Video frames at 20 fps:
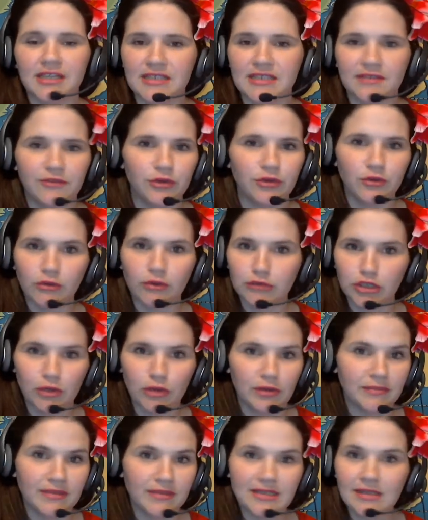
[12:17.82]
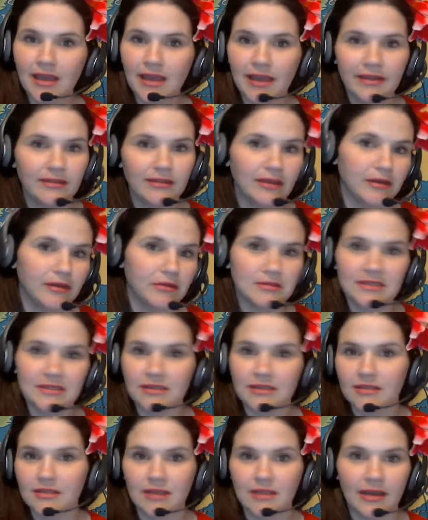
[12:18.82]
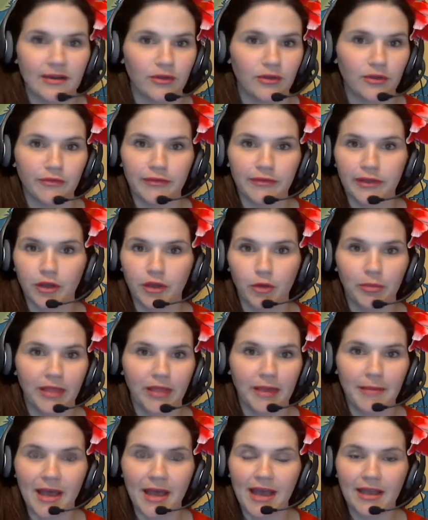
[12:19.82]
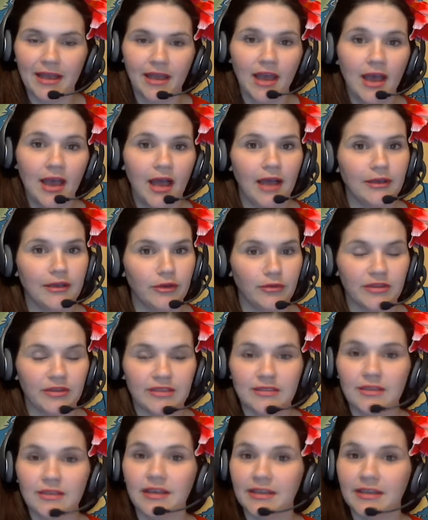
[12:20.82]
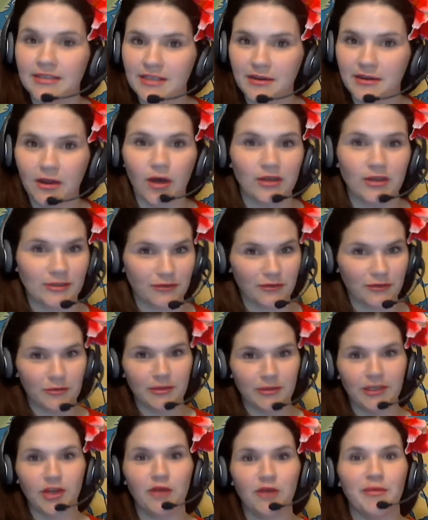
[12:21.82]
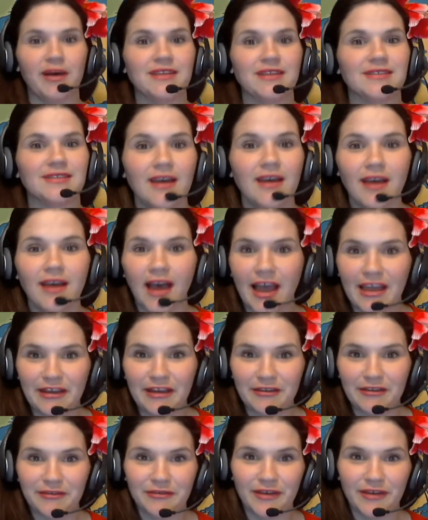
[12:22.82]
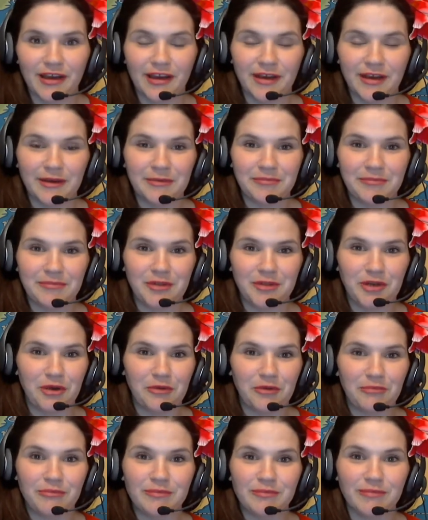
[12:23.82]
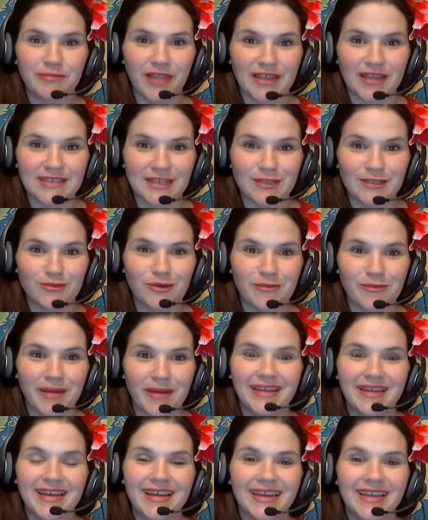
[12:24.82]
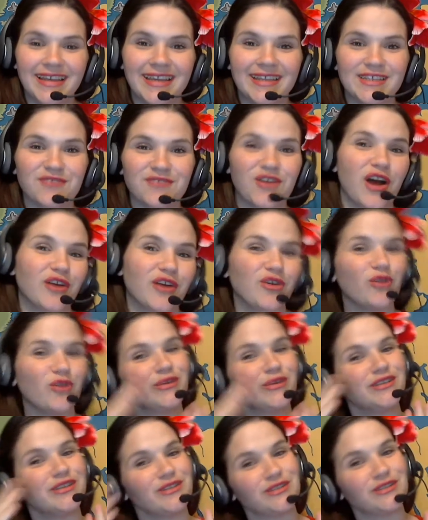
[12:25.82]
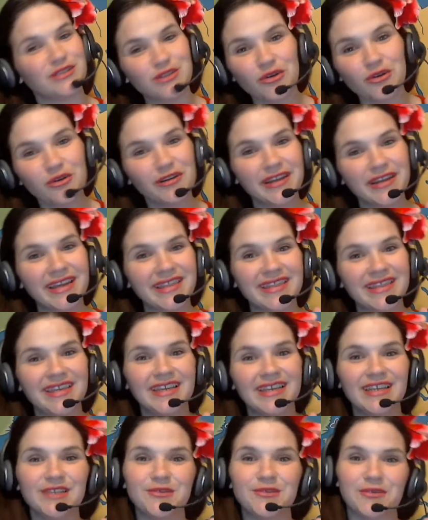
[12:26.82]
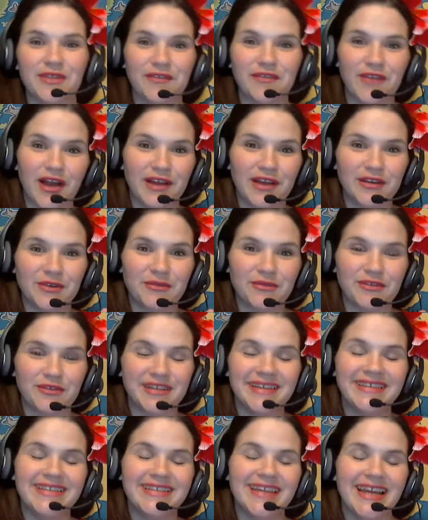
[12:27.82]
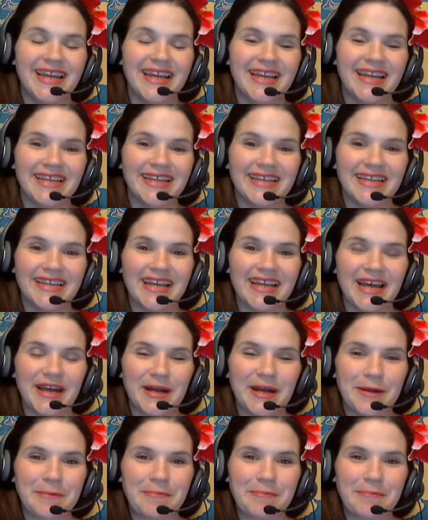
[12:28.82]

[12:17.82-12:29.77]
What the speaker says: Because if you don't show them the slide, they don't see the slide on the video playback. I know this, like I said, also from Lingo Bus. I have, lessons where my kids have gotten all the way to the story at the end, or they've gotten to read in